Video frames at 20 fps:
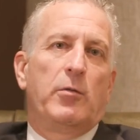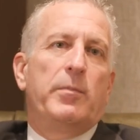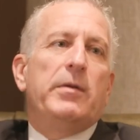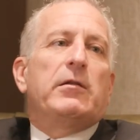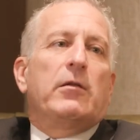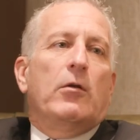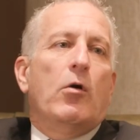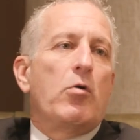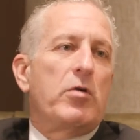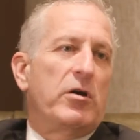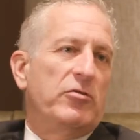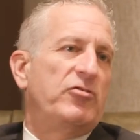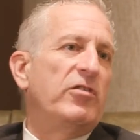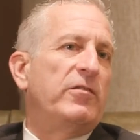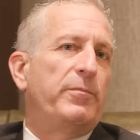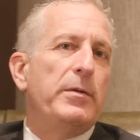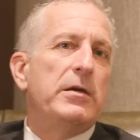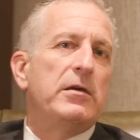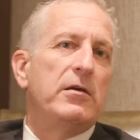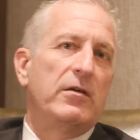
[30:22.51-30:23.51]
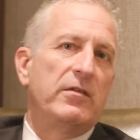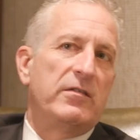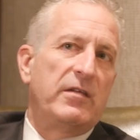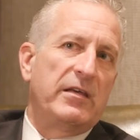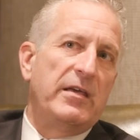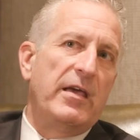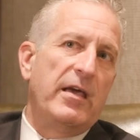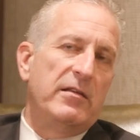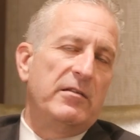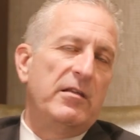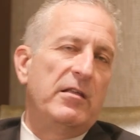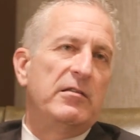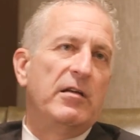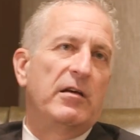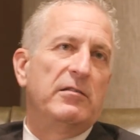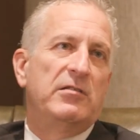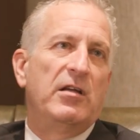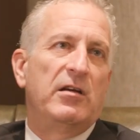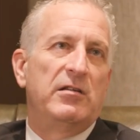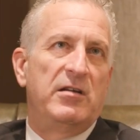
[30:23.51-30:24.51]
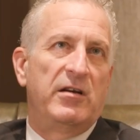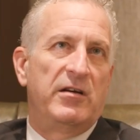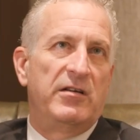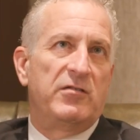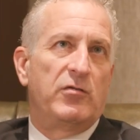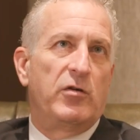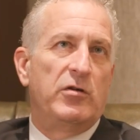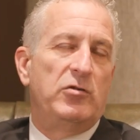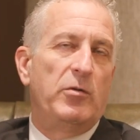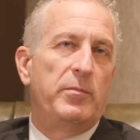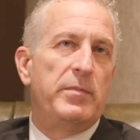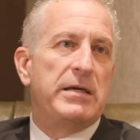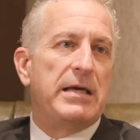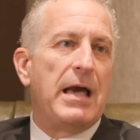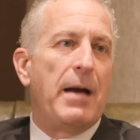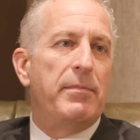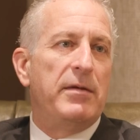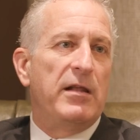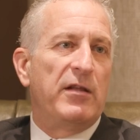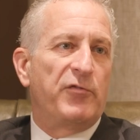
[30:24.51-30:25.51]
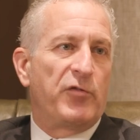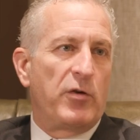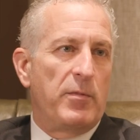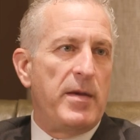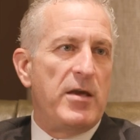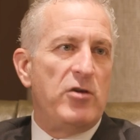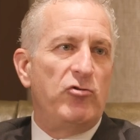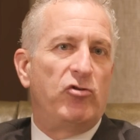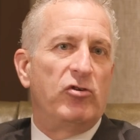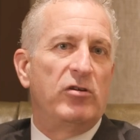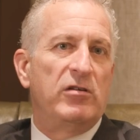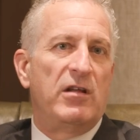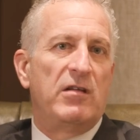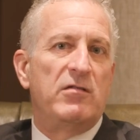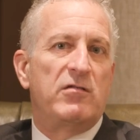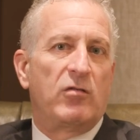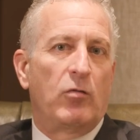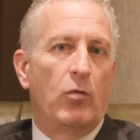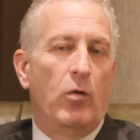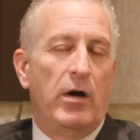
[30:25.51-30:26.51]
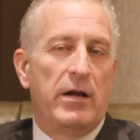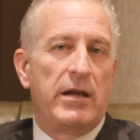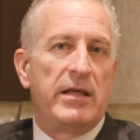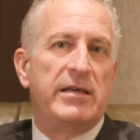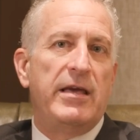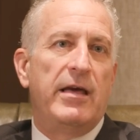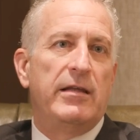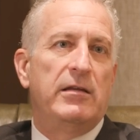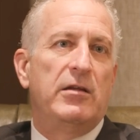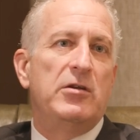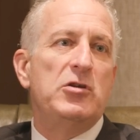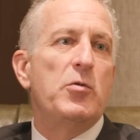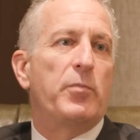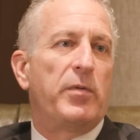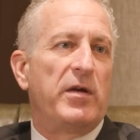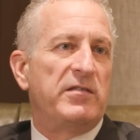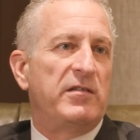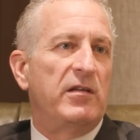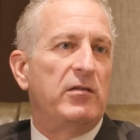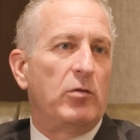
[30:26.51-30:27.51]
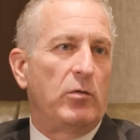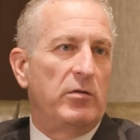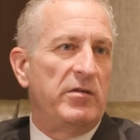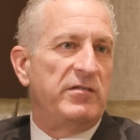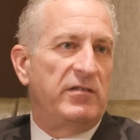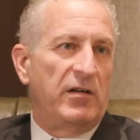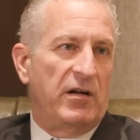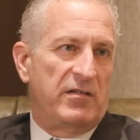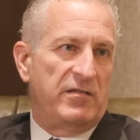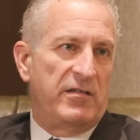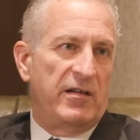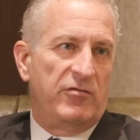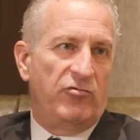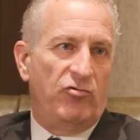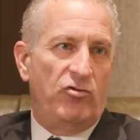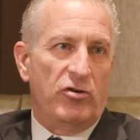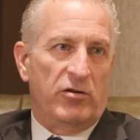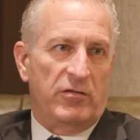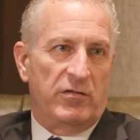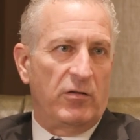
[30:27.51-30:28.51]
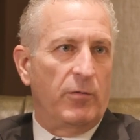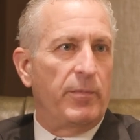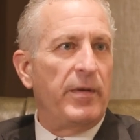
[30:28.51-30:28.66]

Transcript: bit longer, just because again, there is going to be cabinet formation and so on. Sure. Again, the new president only starts next year,